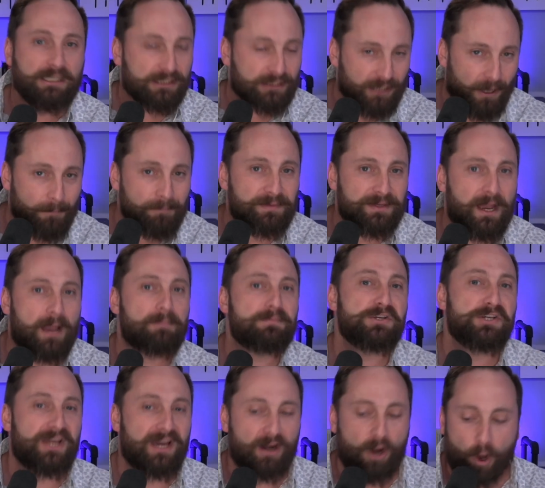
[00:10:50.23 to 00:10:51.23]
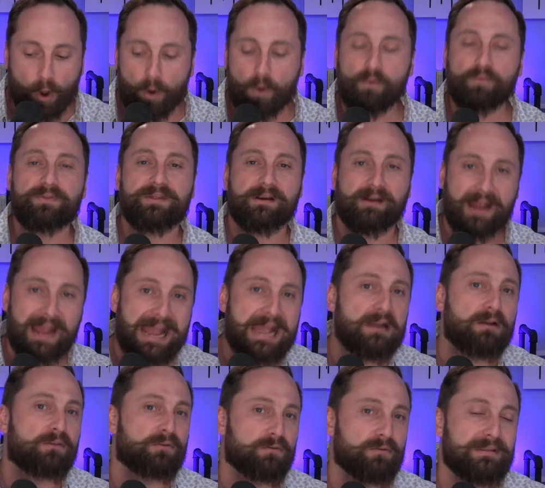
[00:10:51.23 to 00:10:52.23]
Sometimes you got to hold their
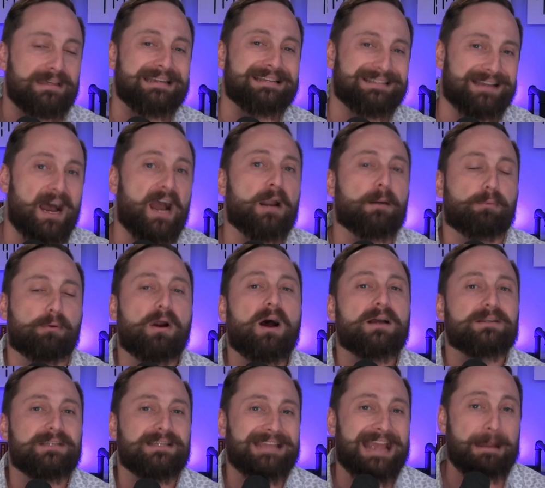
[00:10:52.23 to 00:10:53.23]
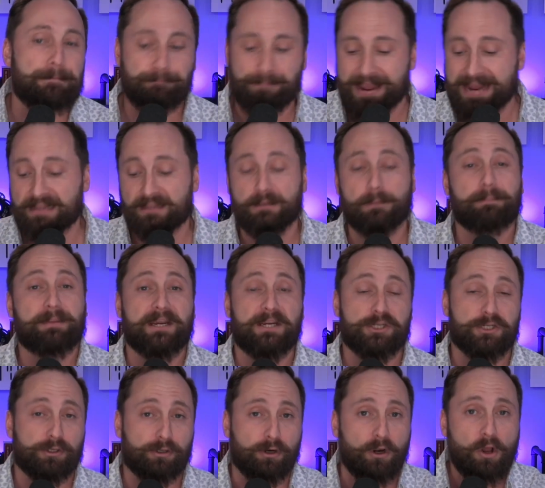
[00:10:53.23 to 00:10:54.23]
hand through the entire process and paint the
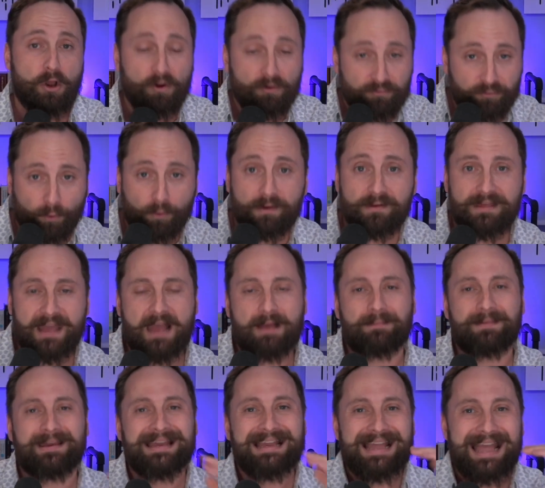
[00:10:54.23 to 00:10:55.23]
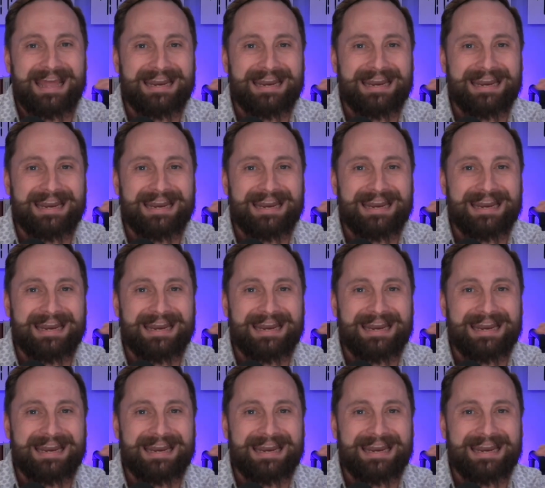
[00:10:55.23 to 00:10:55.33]
picture for them.